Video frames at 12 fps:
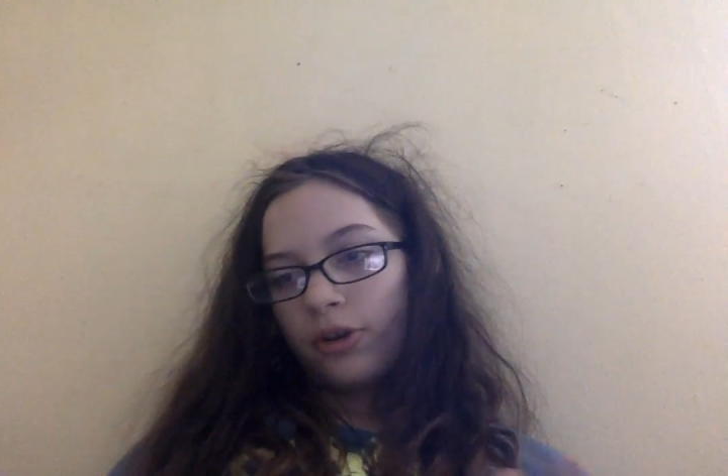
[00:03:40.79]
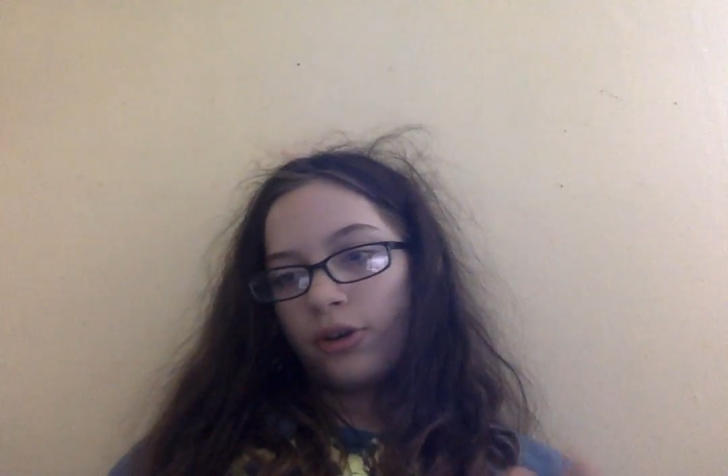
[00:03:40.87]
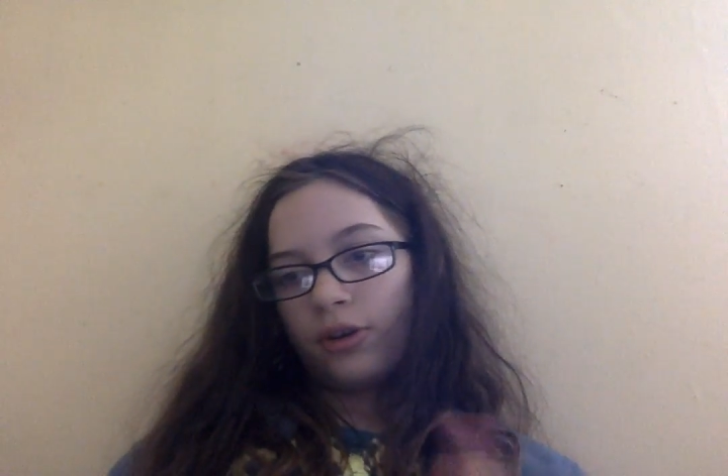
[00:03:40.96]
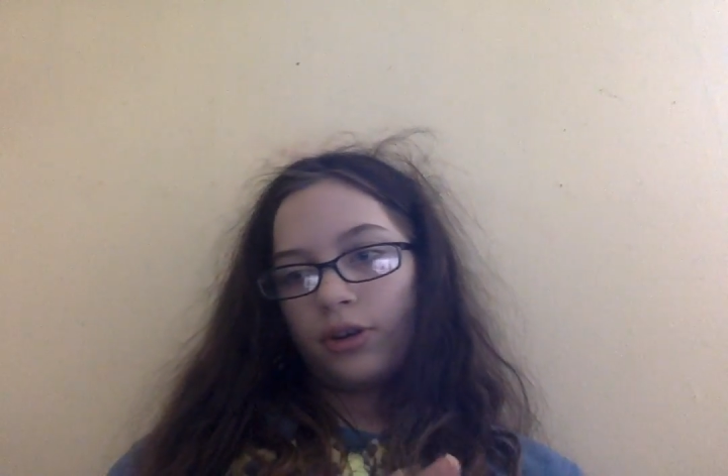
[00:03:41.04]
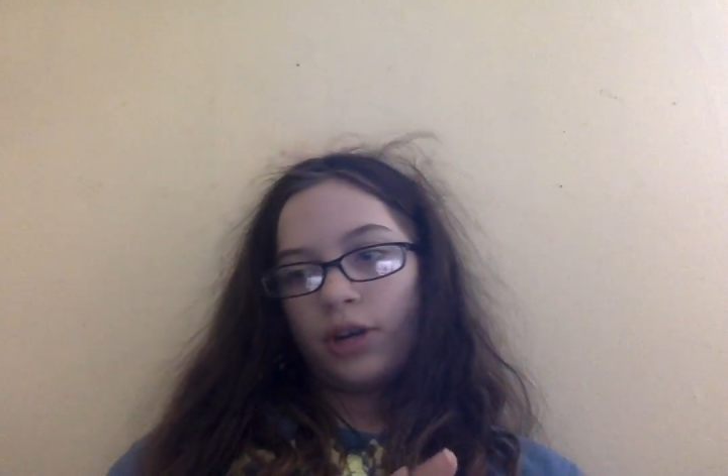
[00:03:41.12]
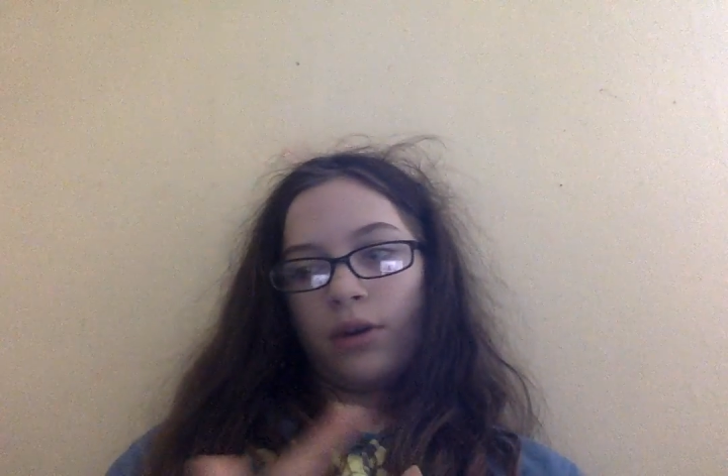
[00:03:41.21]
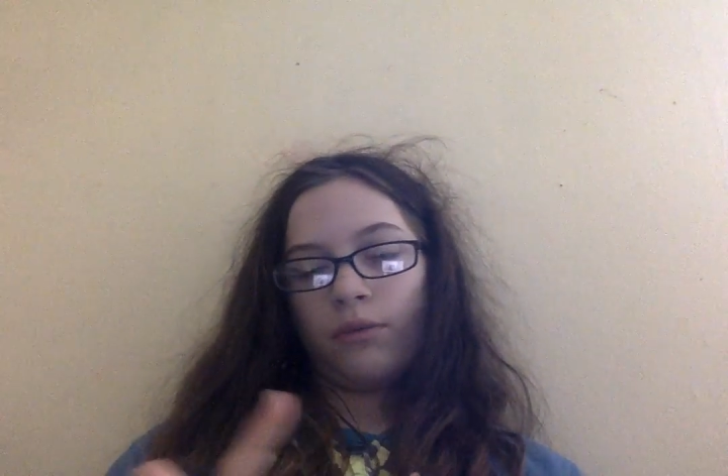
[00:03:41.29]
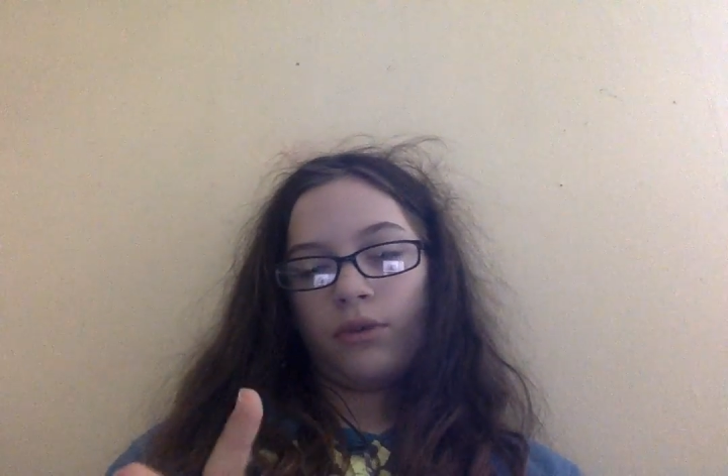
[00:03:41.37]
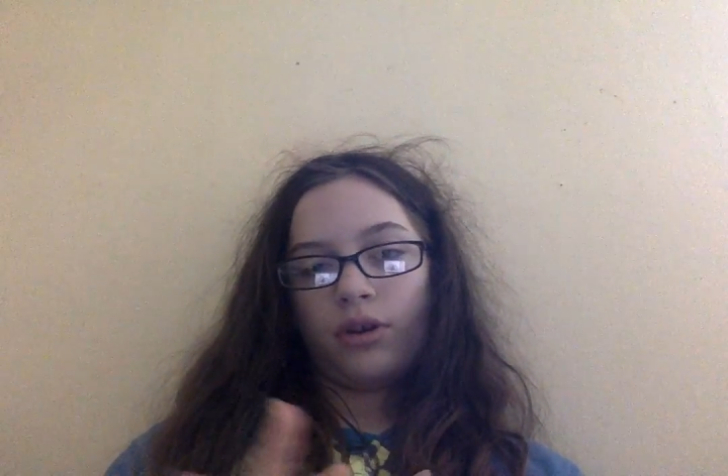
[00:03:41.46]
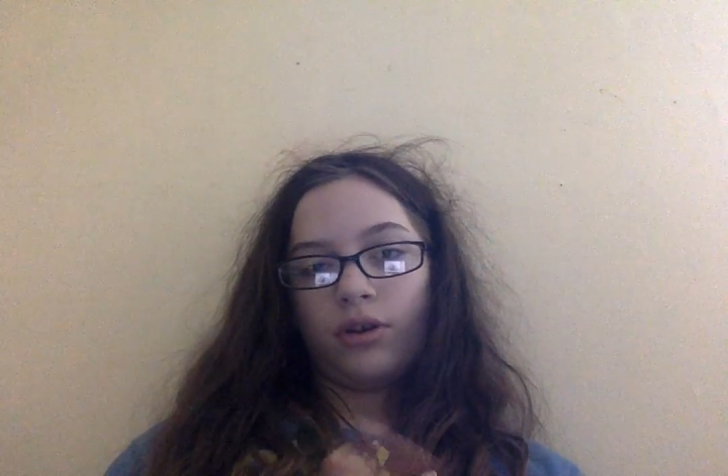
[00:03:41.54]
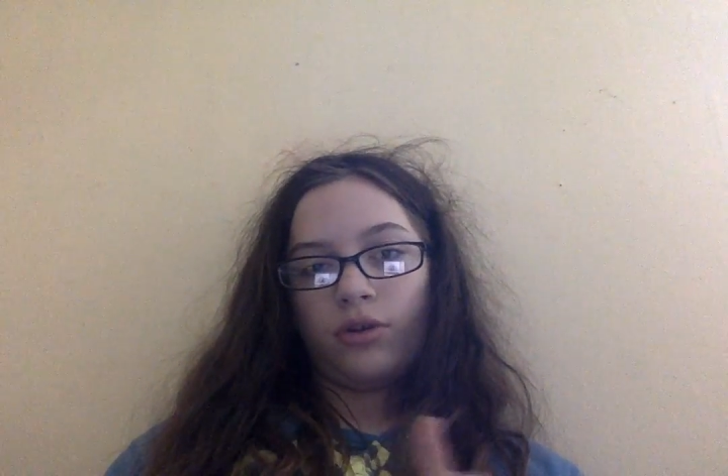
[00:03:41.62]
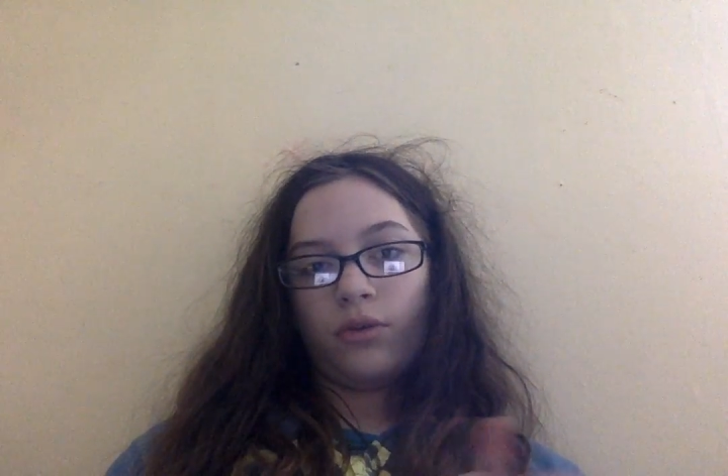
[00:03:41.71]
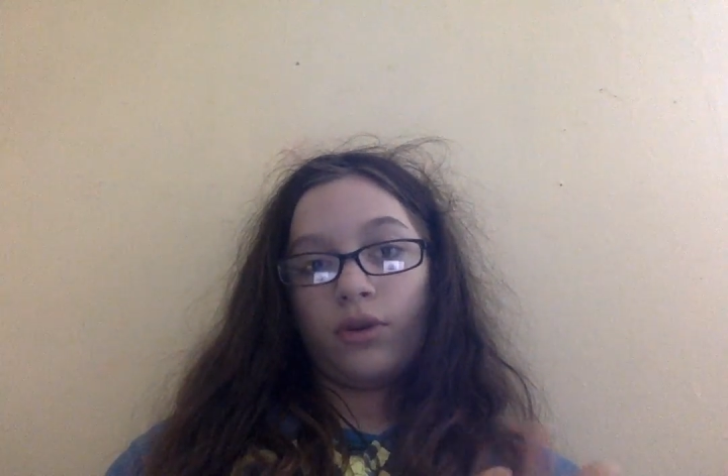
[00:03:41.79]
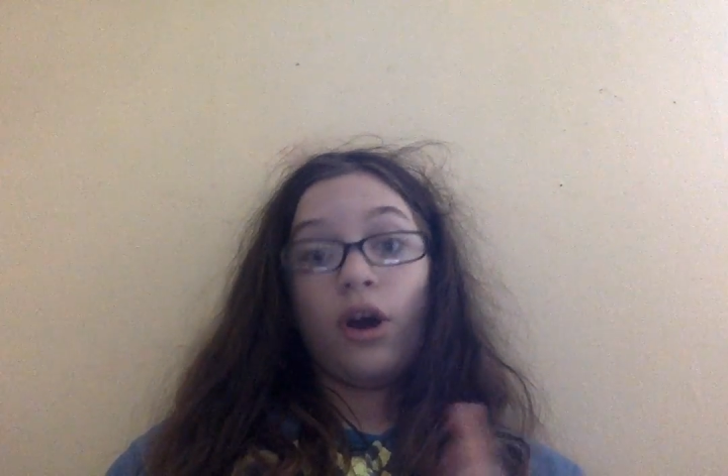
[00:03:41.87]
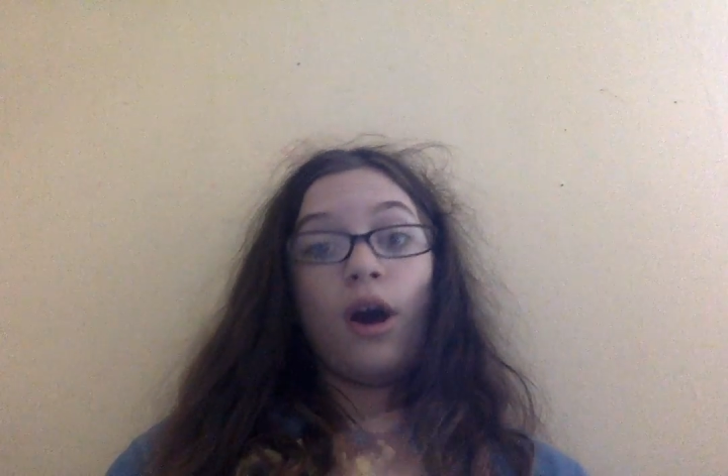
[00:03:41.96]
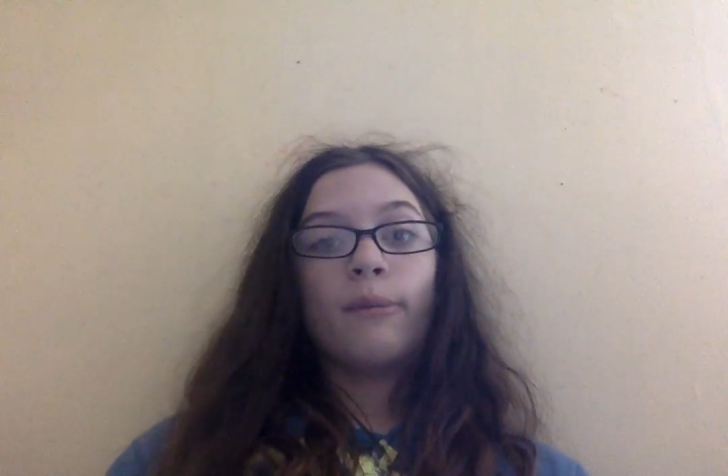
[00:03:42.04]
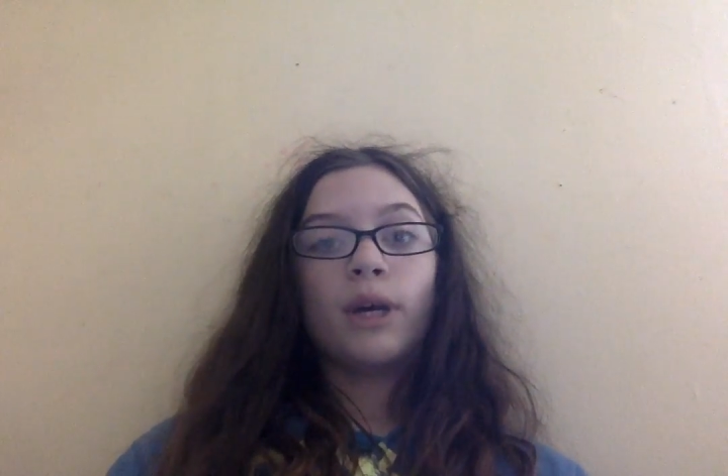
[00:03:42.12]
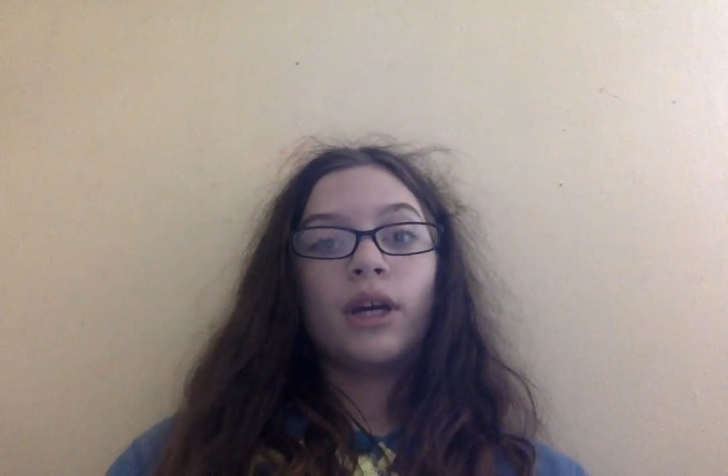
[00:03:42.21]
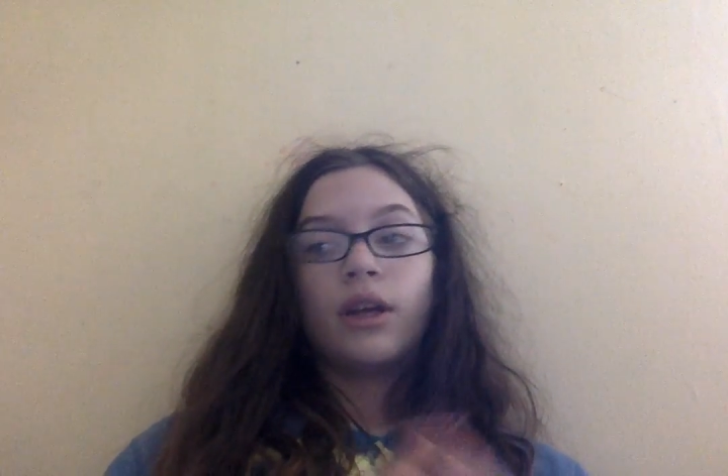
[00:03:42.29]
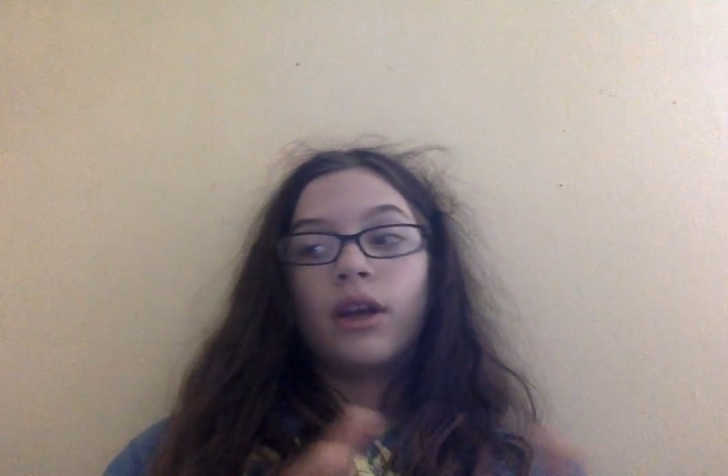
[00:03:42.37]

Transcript: it on our doorknob,